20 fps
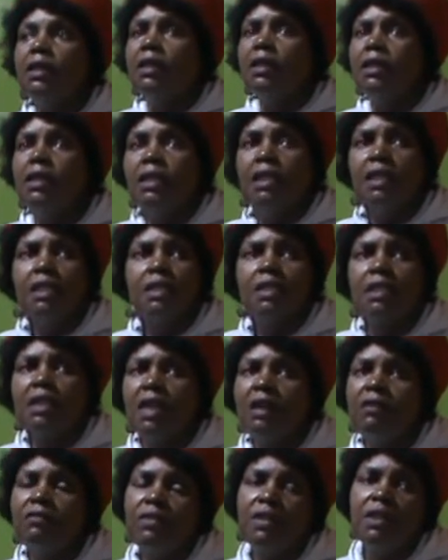He doesn't
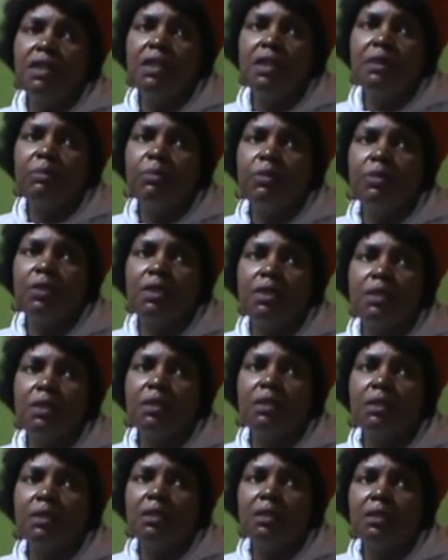have anybody
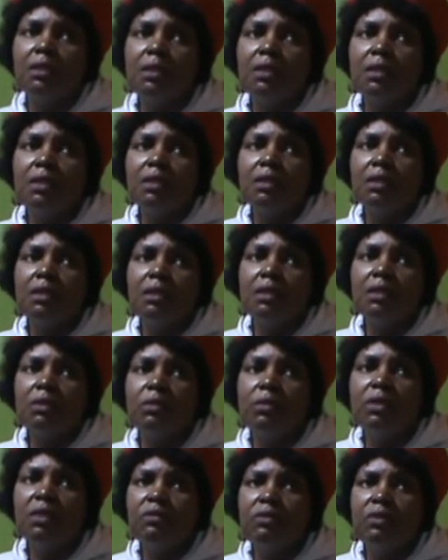to
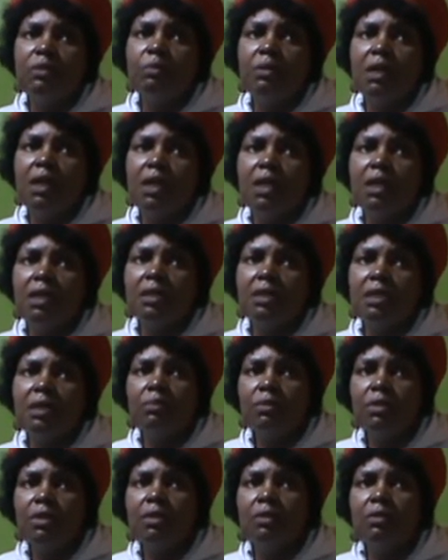give him uh,
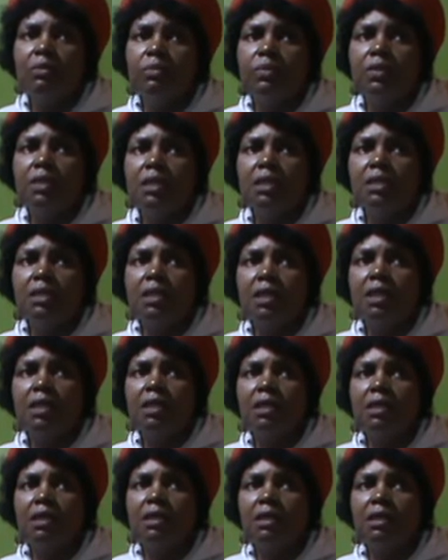something to place
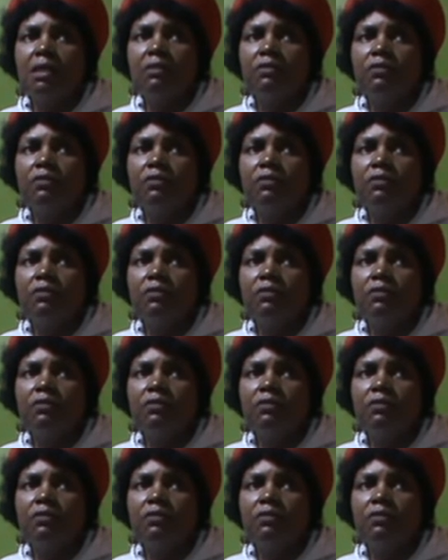uh,